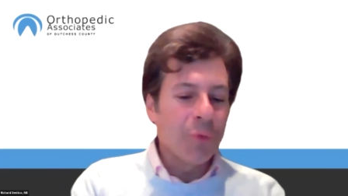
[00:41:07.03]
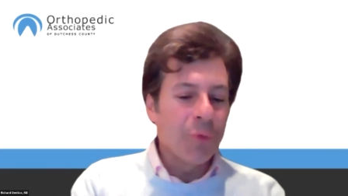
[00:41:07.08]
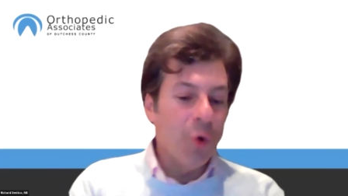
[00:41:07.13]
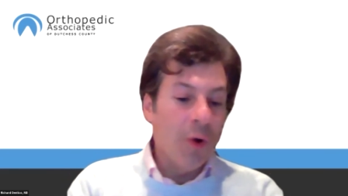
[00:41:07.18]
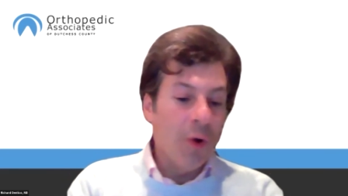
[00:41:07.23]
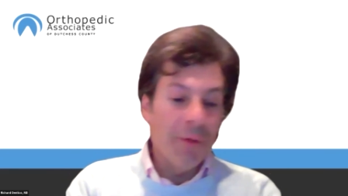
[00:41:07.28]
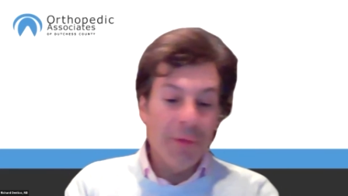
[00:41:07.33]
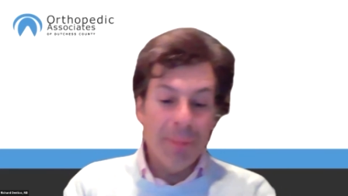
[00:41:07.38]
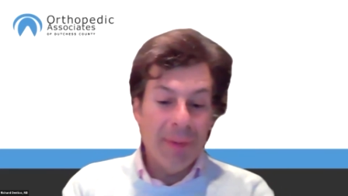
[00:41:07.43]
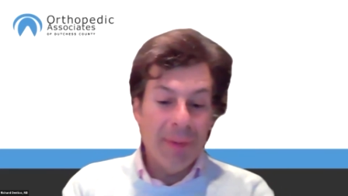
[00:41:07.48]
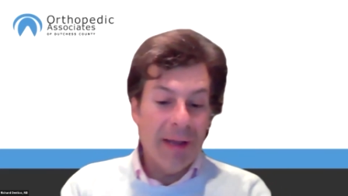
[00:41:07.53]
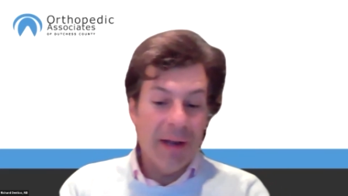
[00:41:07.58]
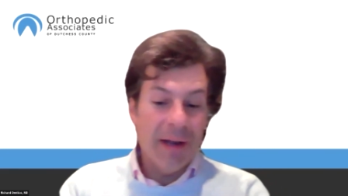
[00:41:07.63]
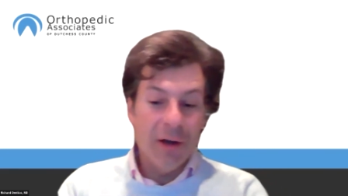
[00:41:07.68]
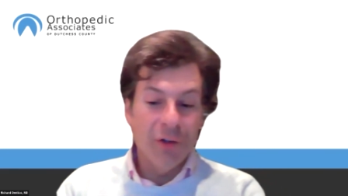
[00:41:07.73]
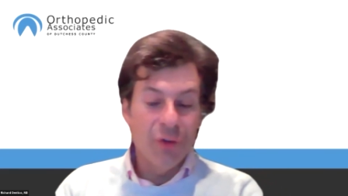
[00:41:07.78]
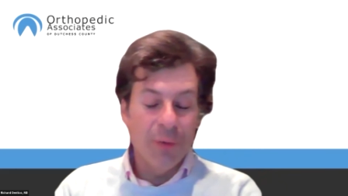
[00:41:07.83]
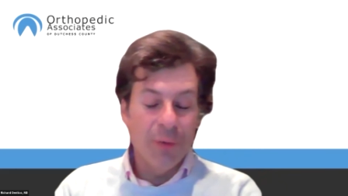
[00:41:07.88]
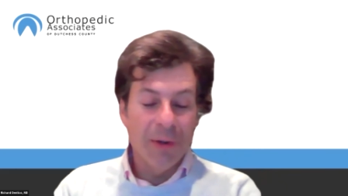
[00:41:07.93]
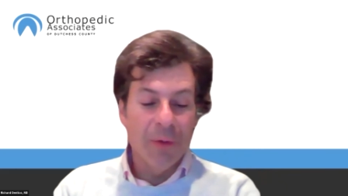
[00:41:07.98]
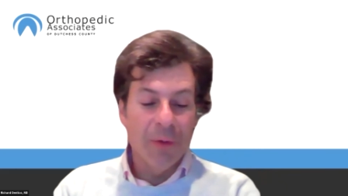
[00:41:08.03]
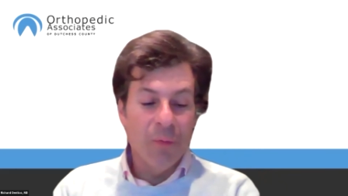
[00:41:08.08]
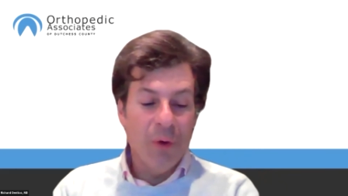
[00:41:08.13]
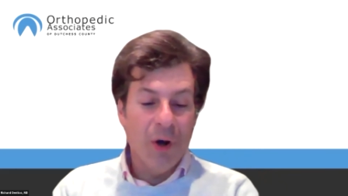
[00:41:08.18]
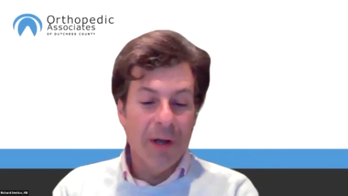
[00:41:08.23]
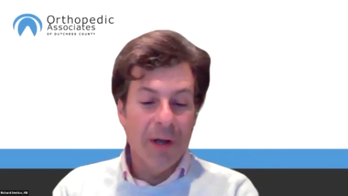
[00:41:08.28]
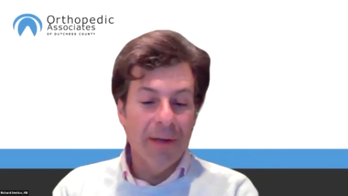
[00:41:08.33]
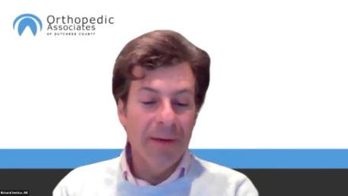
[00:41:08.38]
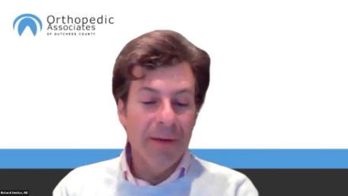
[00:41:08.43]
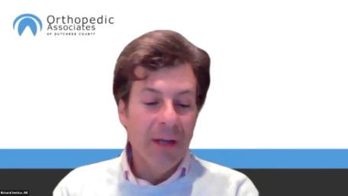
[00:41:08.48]
or if you're planning on doing
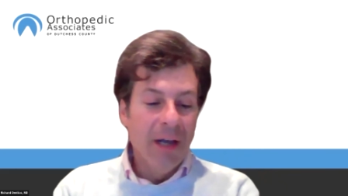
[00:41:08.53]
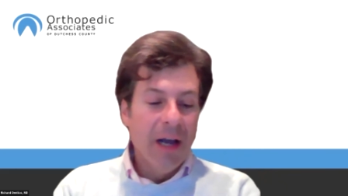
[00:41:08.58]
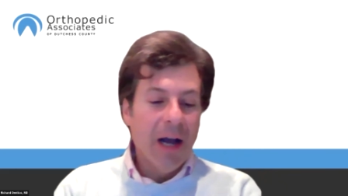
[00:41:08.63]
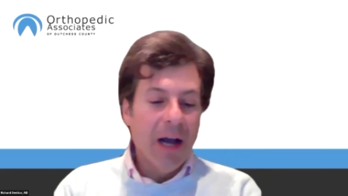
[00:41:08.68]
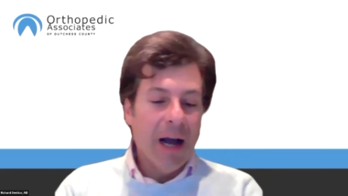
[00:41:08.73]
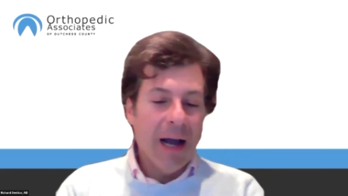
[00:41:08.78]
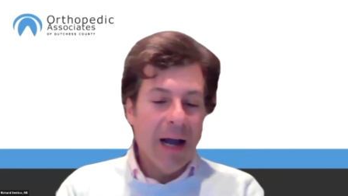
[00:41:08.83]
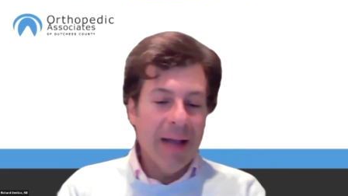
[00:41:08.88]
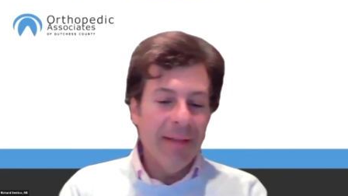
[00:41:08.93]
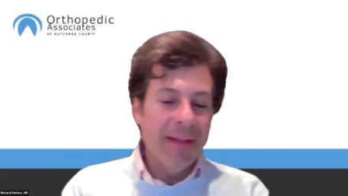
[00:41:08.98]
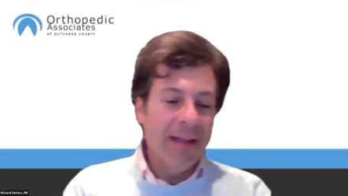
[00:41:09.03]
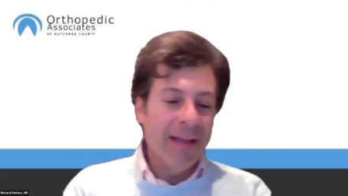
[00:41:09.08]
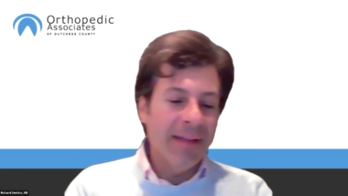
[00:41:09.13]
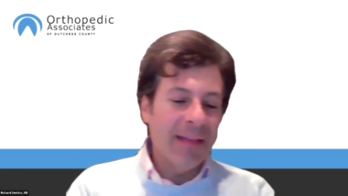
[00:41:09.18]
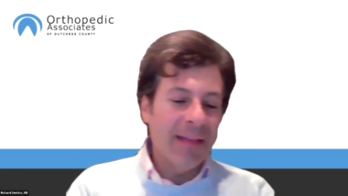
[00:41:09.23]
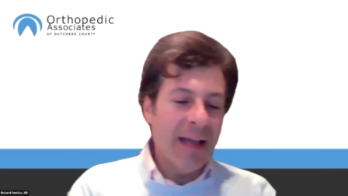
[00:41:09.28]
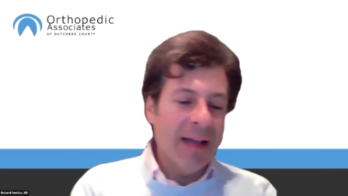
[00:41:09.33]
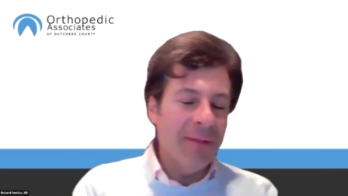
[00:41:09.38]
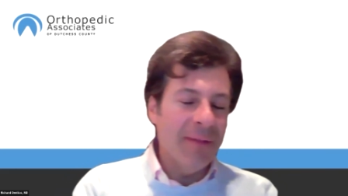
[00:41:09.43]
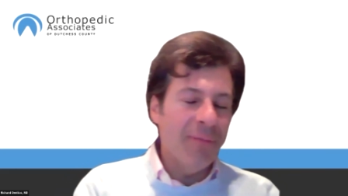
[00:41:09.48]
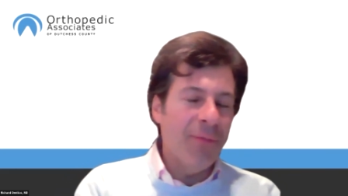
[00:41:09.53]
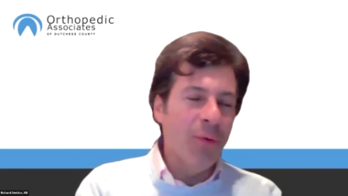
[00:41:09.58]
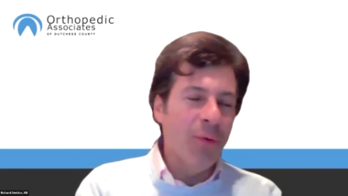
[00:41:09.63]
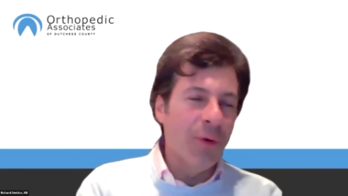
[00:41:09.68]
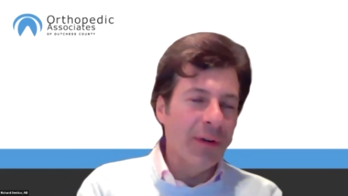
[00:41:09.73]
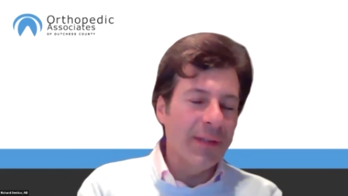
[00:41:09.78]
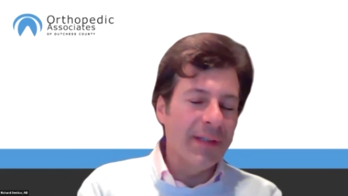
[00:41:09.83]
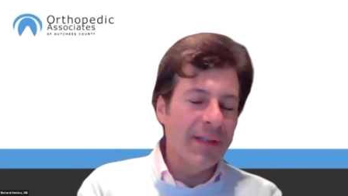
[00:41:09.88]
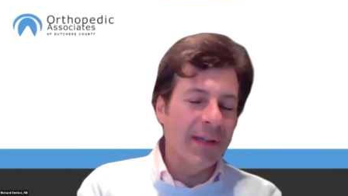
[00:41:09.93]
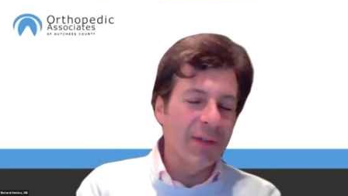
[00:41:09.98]
1, I think that
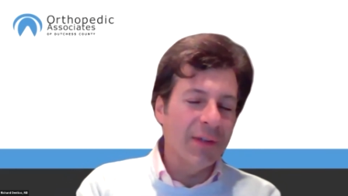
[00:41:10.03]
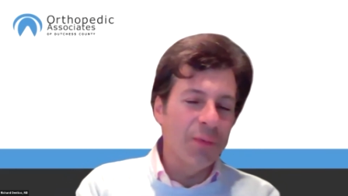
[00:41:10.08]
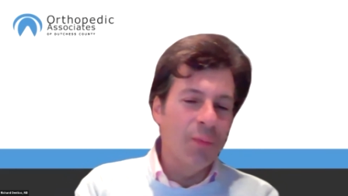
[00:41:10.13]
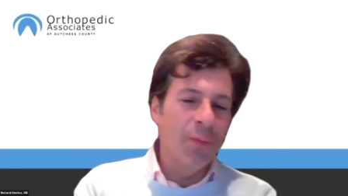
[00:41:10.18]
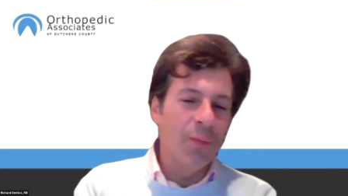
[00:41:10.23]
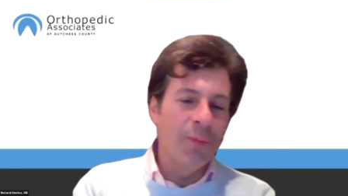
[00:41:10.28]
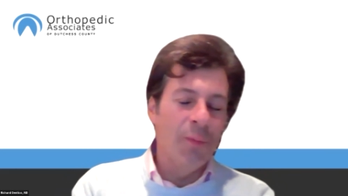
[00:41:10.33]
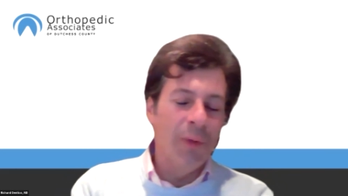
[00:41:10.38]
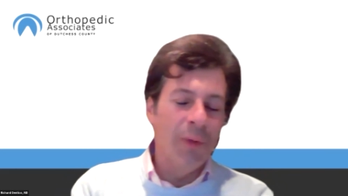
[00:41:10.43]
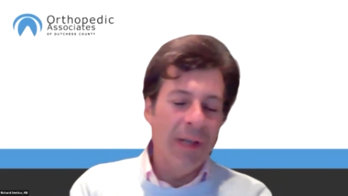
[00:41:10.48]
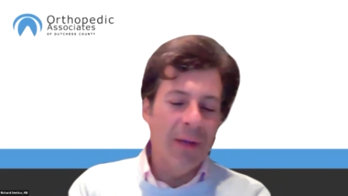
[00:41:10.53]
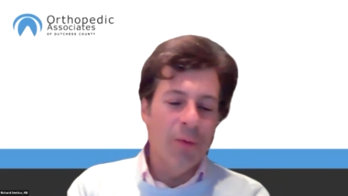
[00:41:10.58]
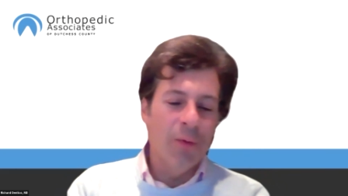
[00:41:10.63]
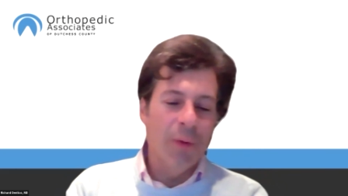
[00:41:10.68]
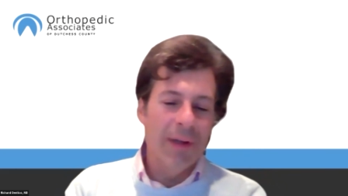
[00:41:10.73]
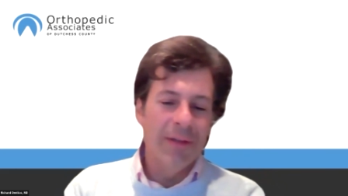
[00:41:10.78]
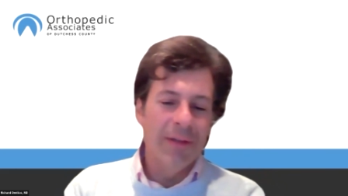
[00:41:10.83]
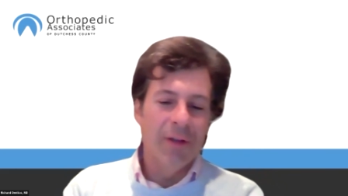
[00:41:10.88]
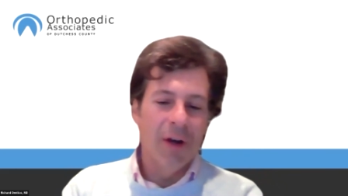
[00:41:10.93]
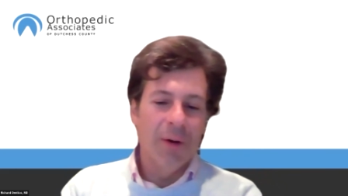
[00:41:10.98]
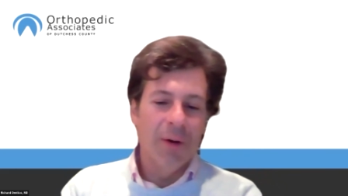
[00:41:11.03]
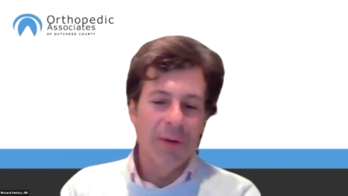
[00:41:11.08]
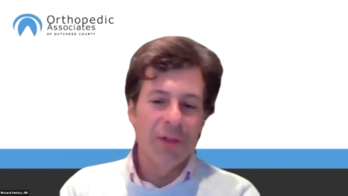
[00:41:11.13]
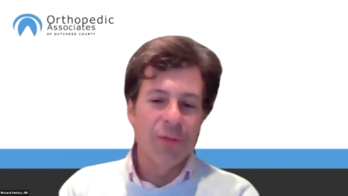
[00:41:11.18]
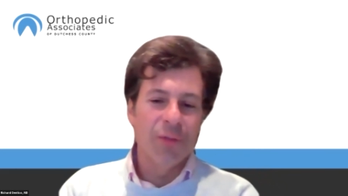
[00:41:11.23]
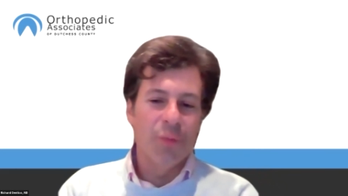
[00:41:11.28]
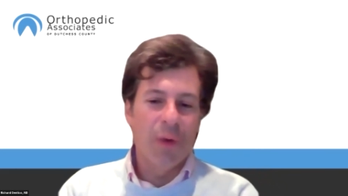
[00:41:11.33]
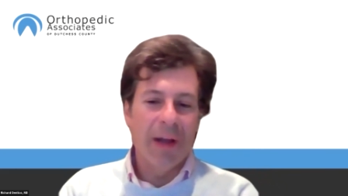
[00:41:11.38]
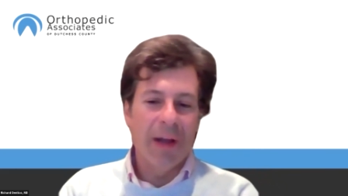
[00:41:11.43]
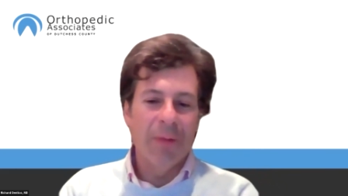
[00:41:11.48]
4 to 6 week window
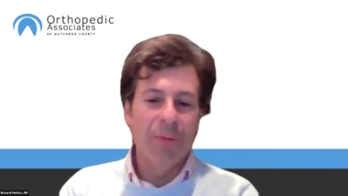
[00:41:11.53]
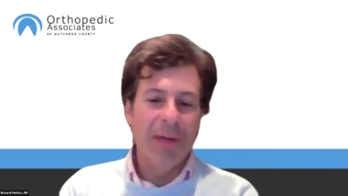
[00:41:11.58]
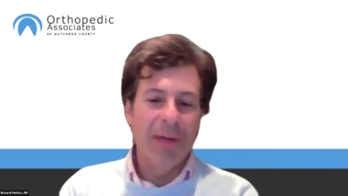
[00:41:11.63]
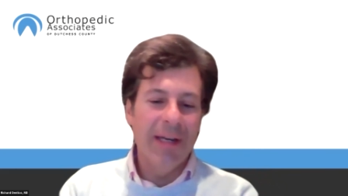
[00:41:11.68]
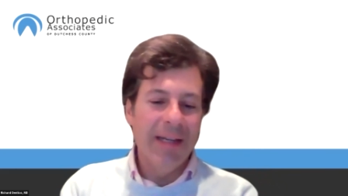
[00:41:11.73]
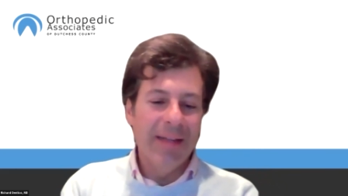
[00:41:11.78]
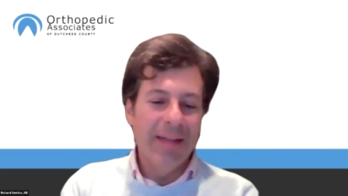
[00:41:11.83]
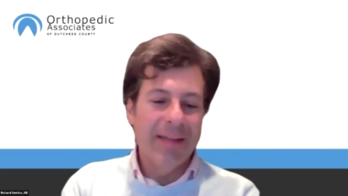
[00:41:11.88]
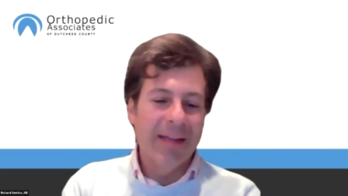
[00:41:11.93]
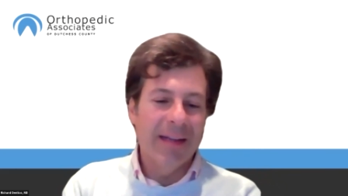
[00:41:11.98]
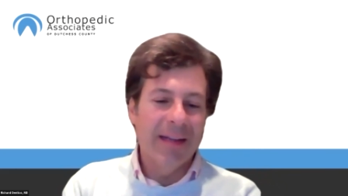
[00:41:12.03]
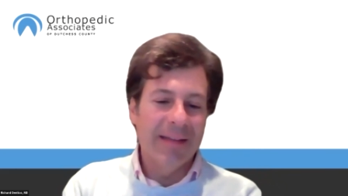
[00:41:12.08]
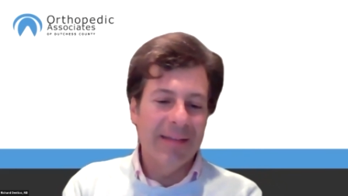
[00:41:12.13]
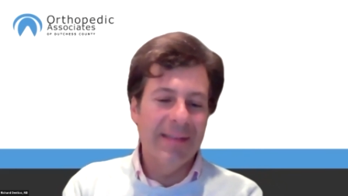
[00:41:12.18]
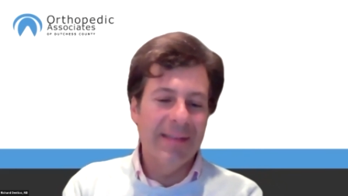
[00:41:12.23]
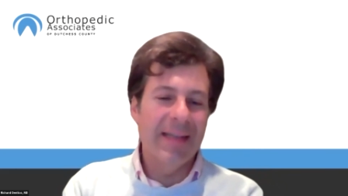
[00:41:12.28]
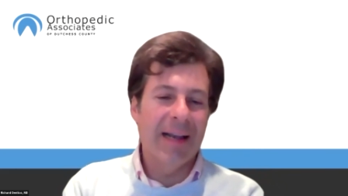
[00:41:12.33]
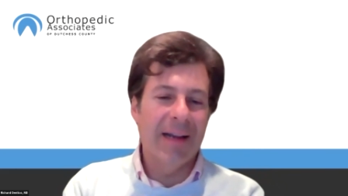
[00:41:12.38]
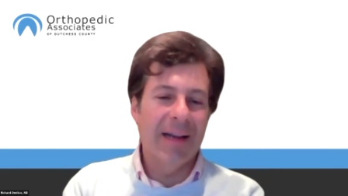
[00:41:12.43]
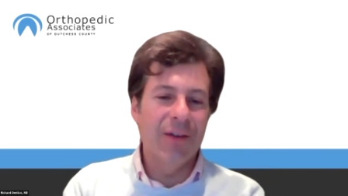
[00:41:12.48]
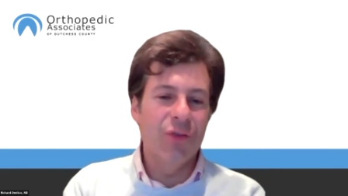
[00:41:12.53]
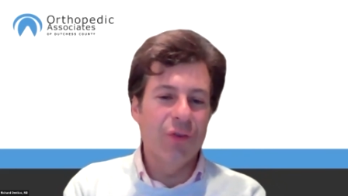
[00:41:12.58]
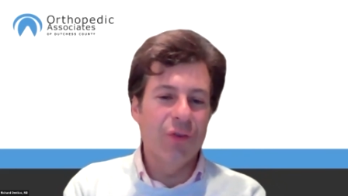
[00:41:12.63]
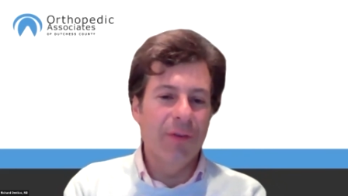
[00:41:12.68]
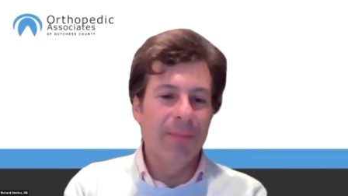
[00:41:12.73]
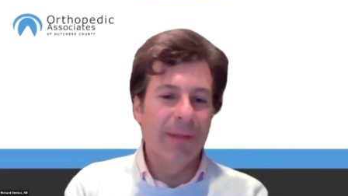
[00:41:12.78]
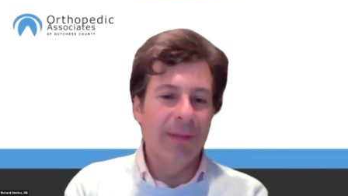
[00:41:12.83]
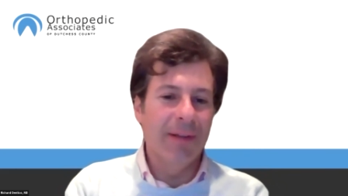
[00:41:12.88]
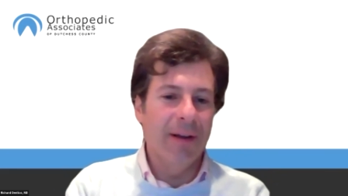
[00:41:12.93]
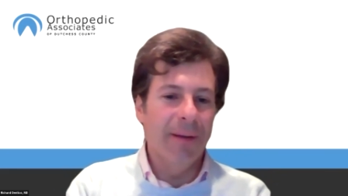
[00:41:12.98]
is when we need to get the second
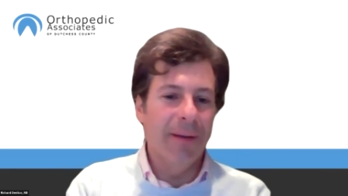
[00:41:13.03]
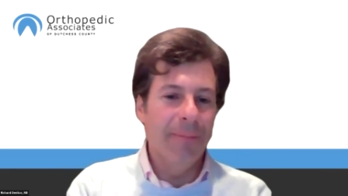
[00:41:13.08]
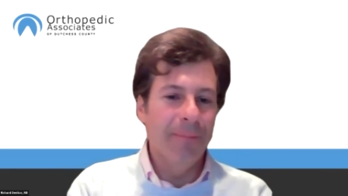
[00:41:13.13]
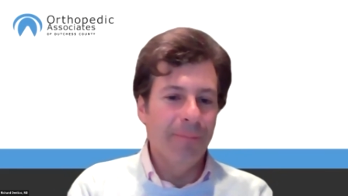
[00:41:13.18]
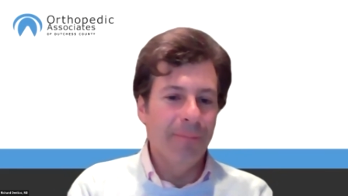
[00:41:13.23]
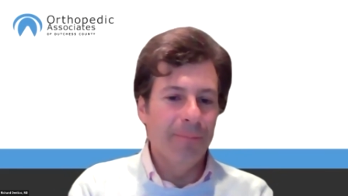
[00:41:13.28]
treatment done.